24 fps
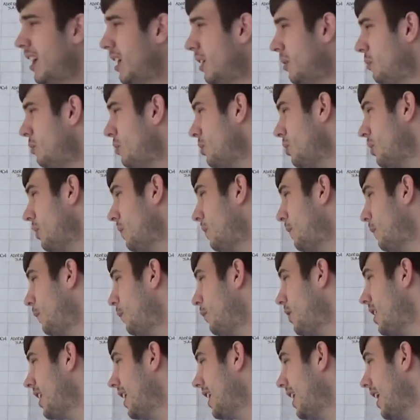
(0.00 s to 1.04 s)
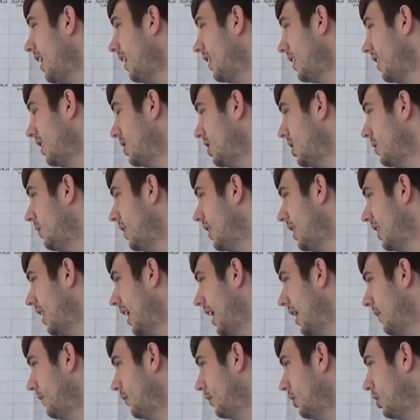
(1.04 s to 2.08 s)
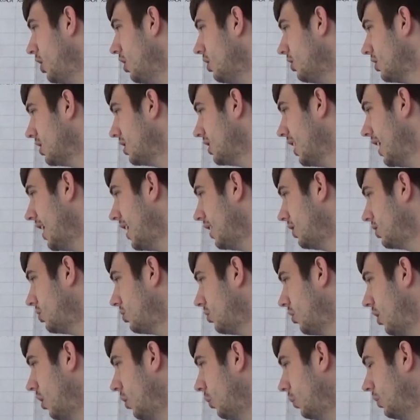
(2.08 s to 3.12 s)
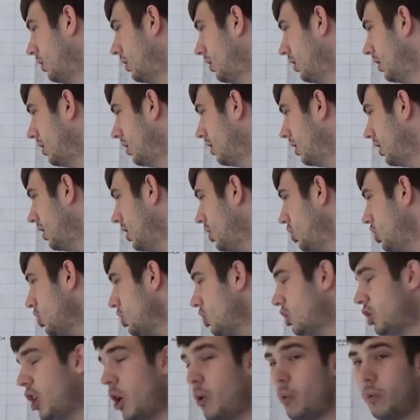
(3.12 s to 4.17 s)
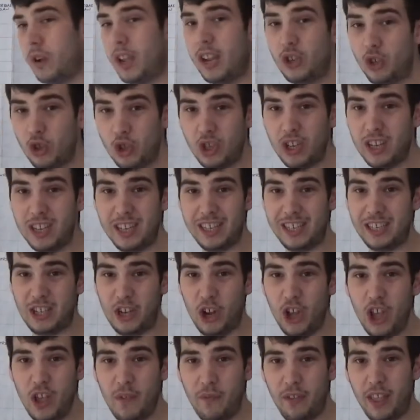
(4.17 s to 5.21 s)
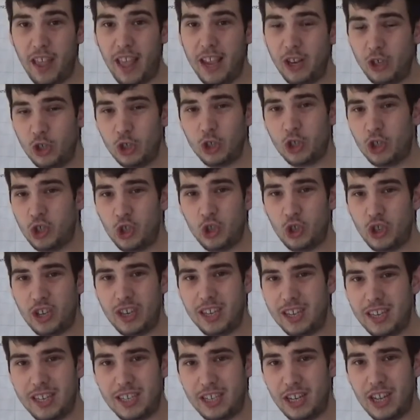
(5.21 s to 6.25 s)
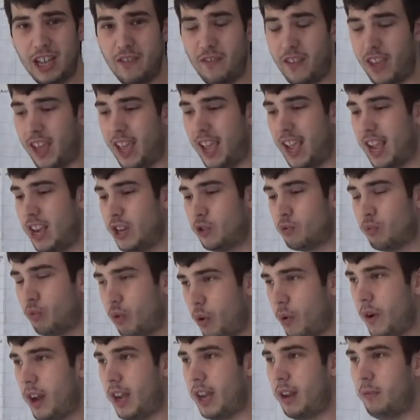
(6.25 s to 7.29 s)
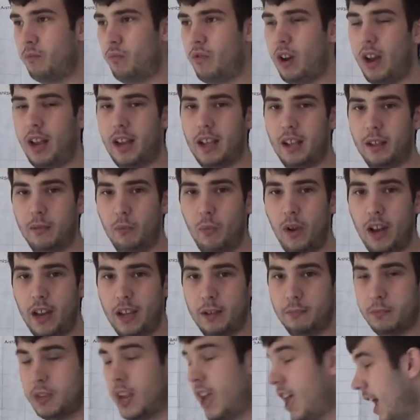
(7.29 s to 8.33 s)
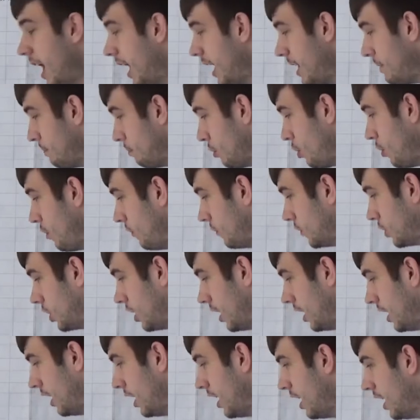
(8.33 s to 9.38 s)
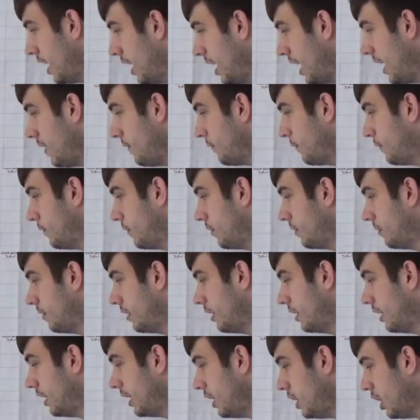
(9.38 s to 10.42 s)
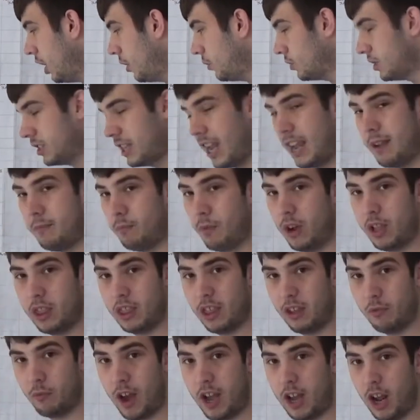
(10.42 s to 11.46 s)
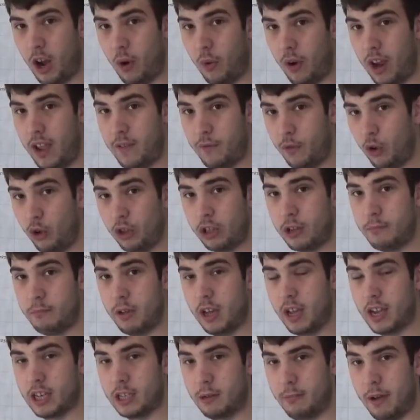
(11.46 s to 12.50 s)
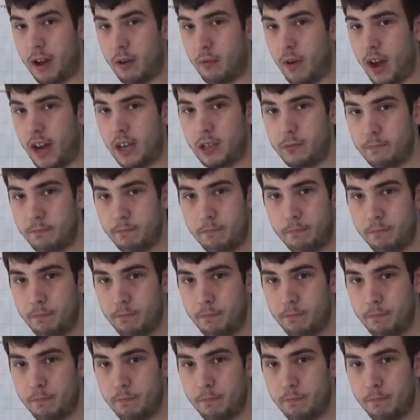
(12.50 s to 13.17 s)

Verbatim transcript: what the friggin' hell are you doing there? For God's sake, Stroll. You just don't. He doesn't deserve it. He just doesn't deserve it. He's ruining really Williams, and it proves that if you know, same with Renault. If Hulkenberg has a bad race,